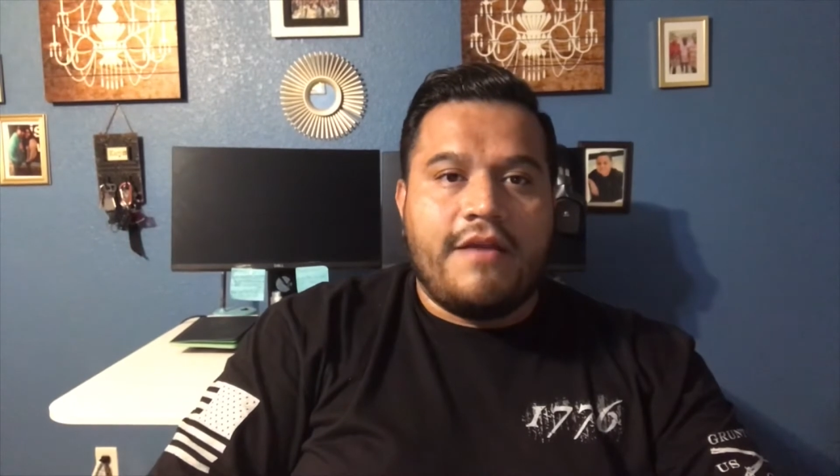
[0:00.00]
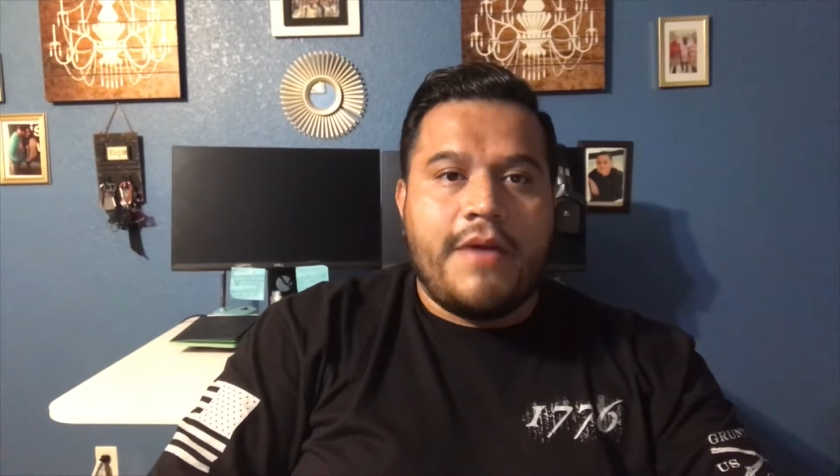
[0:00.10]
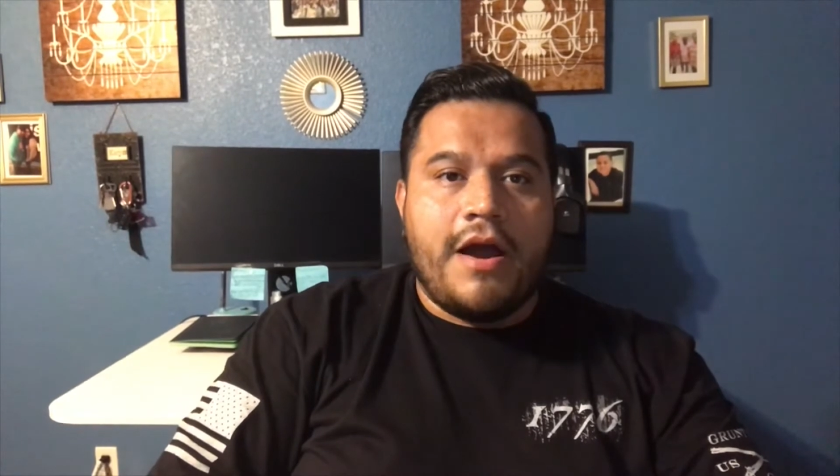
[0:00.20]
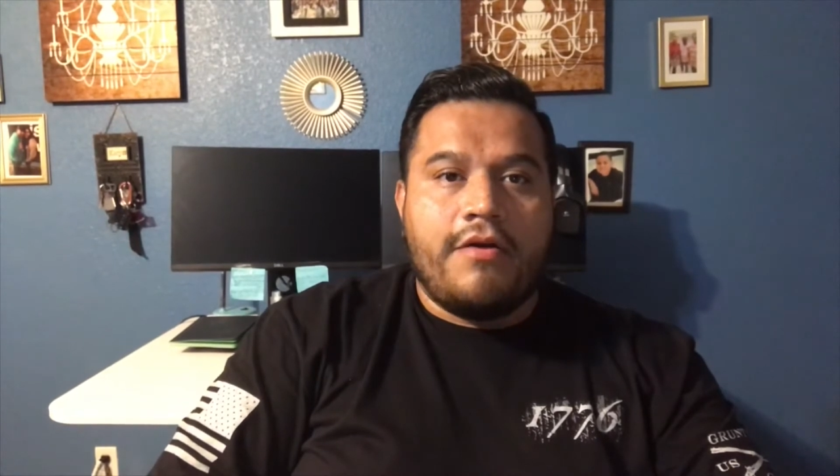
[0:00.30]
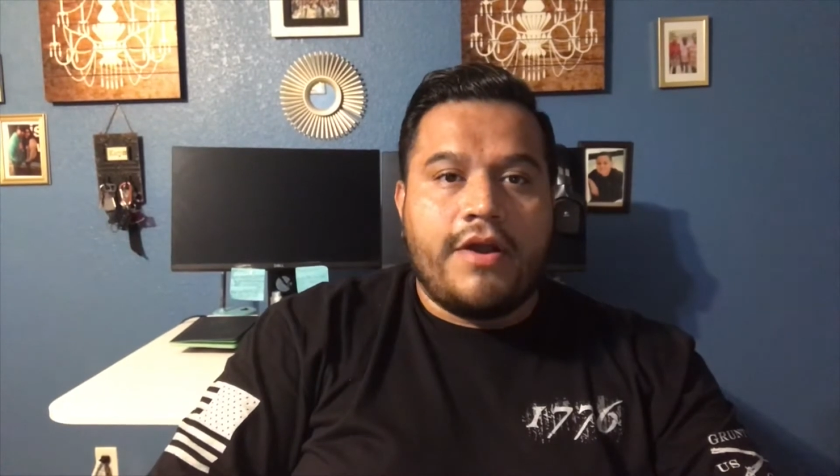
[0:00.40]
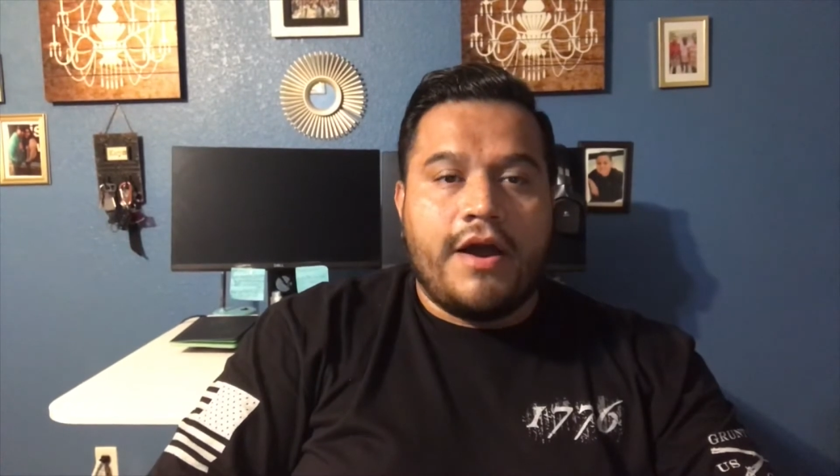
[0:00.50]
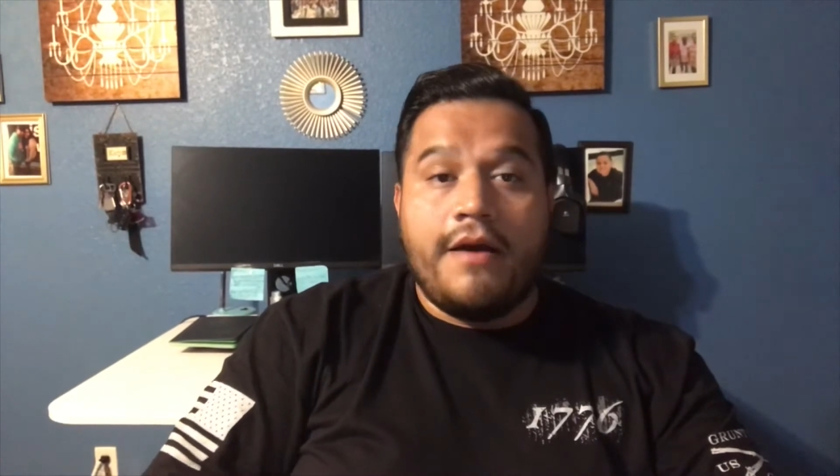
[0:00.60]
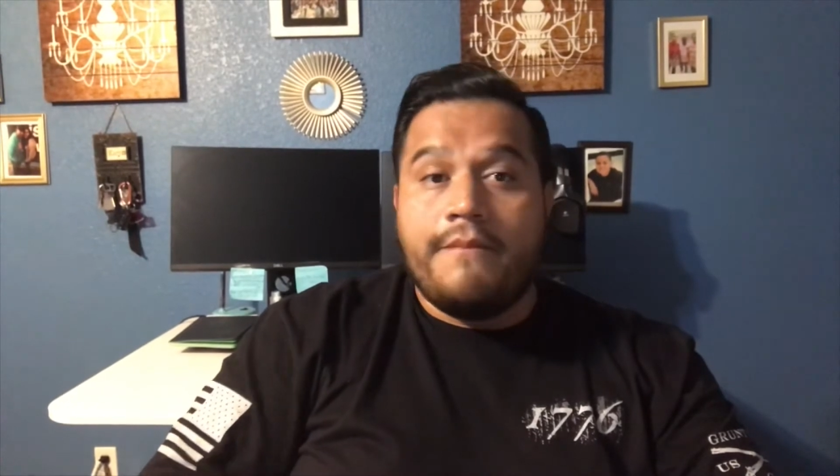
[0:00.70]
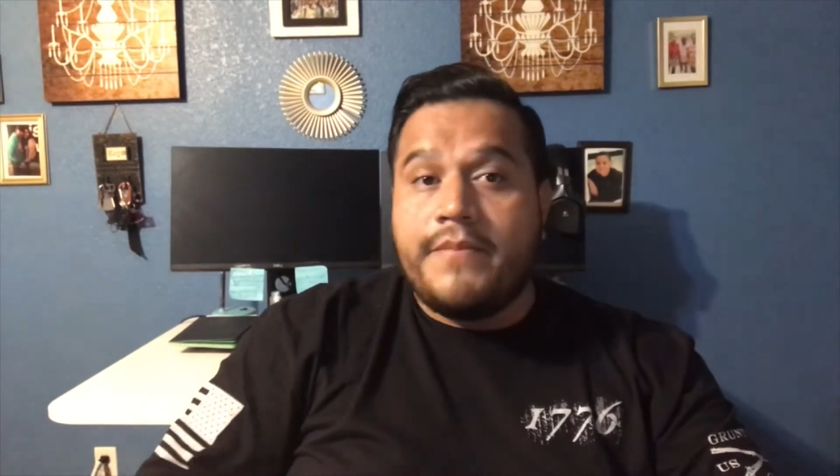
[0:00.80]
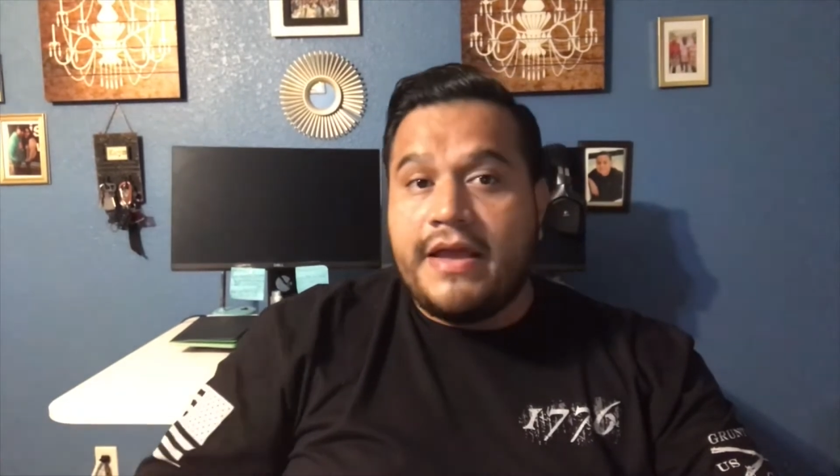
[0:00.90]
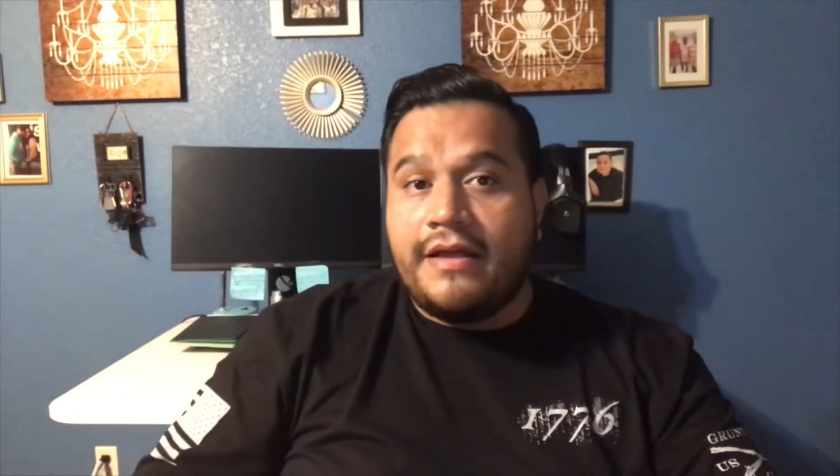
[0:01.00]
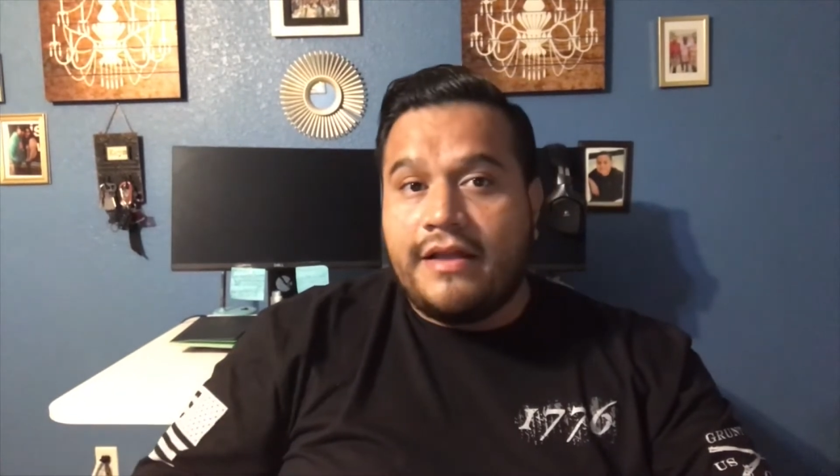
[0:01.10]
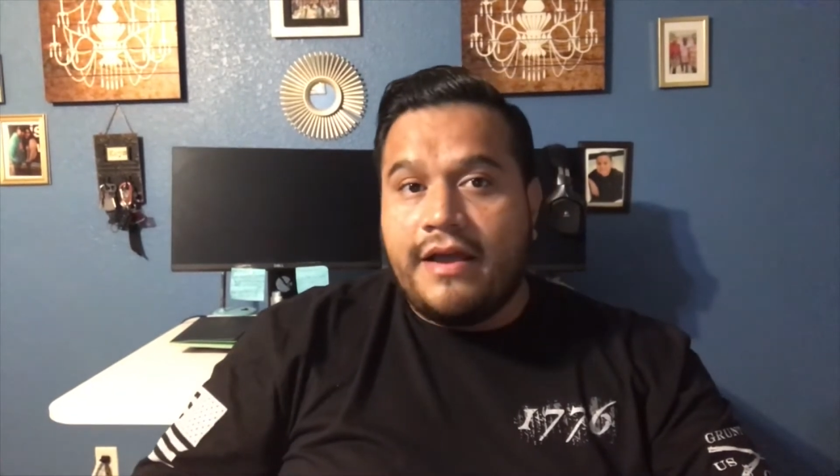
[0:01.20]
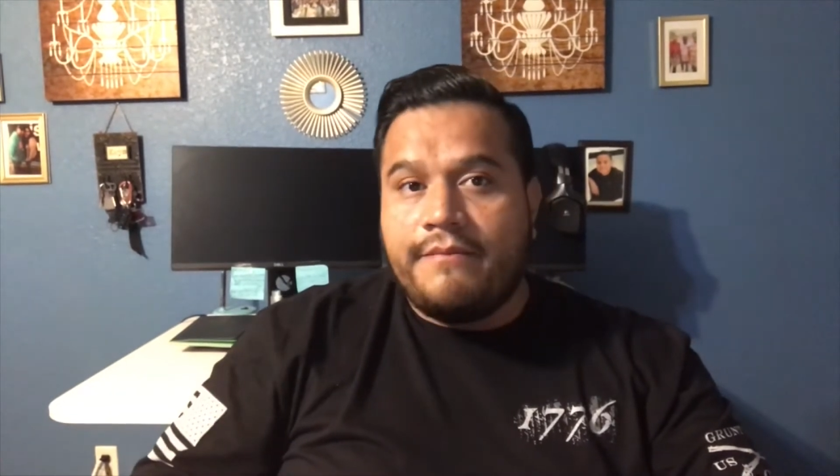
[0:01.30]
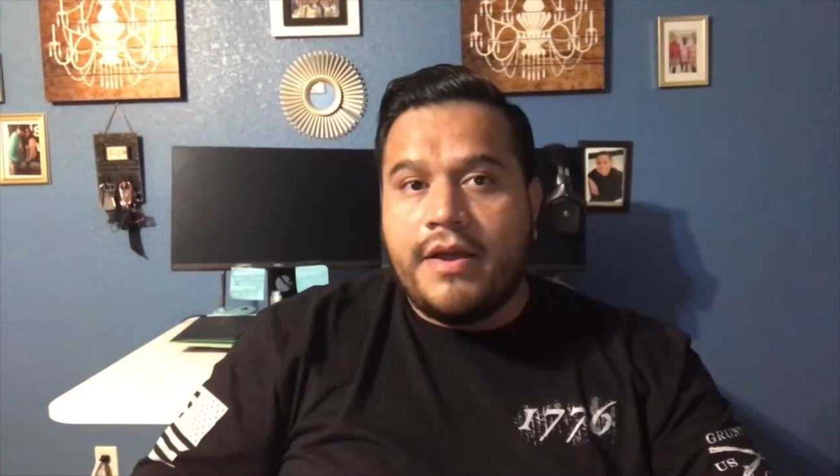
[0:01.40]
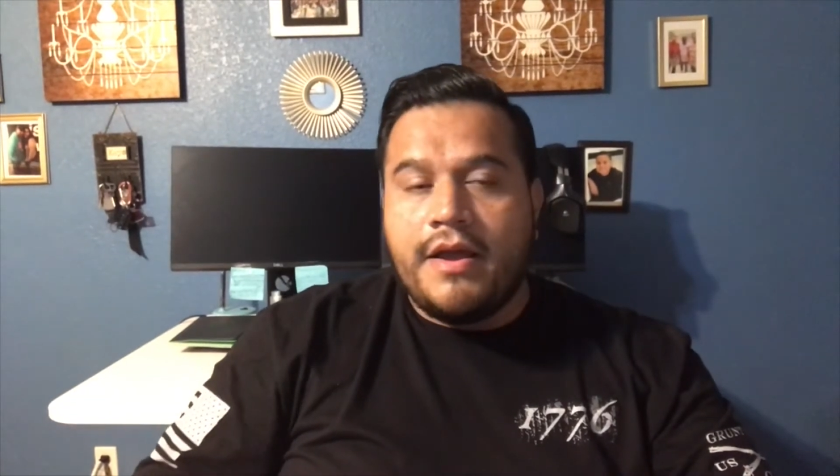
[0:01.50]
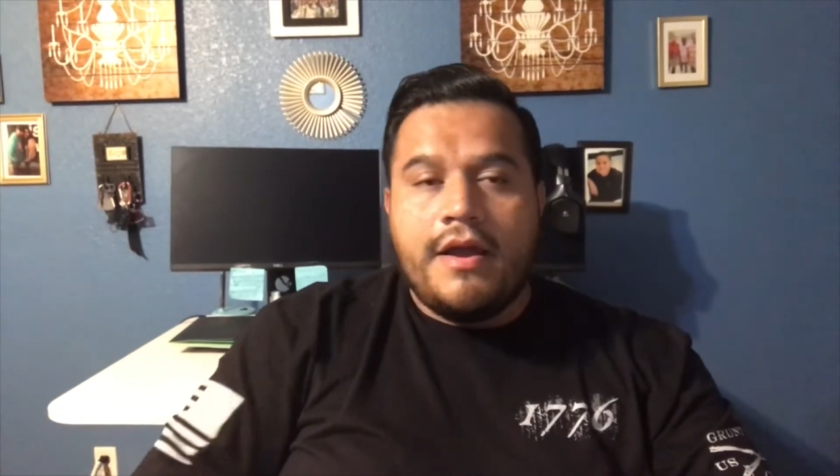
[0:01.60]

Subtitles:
about BLM,